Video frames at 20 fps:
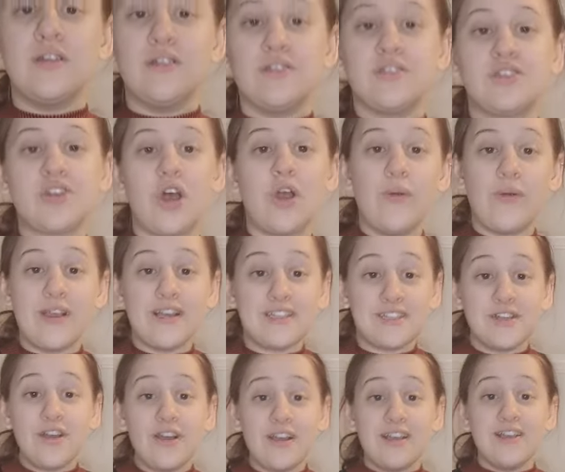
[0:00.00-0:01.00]
So it's
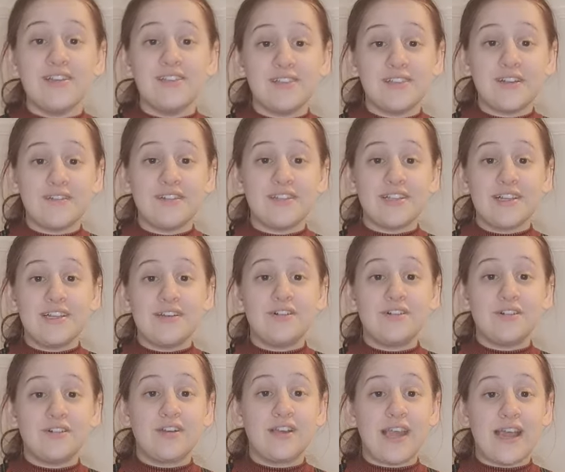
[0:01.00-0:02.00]
nice, and there is a
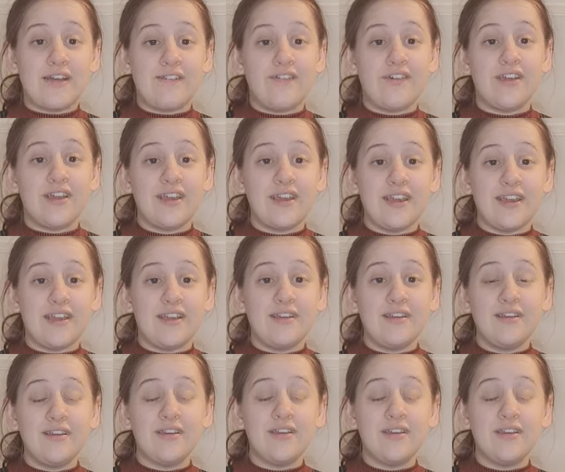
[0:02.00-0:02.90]
little gather here.